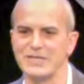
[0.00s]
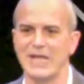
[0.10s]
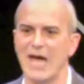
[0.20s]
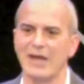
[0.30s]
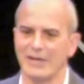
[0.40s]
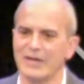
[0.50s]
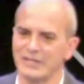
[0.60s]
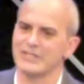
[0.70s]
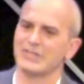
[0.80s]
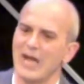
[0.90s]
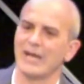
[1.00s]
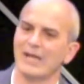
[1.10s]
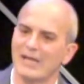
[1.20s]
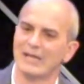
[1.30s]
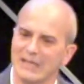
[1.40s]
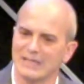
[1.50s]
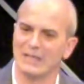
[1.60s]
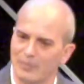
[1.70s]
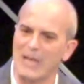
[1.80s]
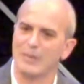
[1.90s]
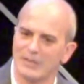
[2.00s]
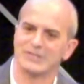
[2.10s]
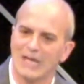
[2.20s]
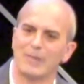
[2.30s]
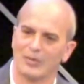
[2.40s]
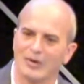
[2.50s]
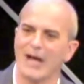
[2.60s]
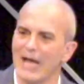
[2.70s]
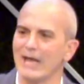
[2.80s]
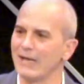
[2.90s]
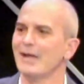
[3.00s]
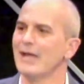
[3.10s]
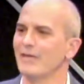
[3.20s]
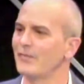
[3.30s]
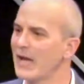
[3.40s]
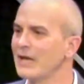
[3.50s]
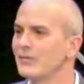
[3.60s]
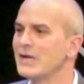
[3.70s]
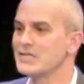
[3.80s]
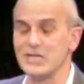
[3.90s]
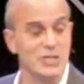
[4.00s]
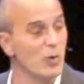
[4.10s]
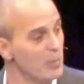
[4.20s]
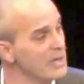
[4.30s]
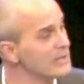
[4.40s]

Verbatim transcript: down and they're just trying to get the baby to stop crying. And, and finally, Rita says, You want me to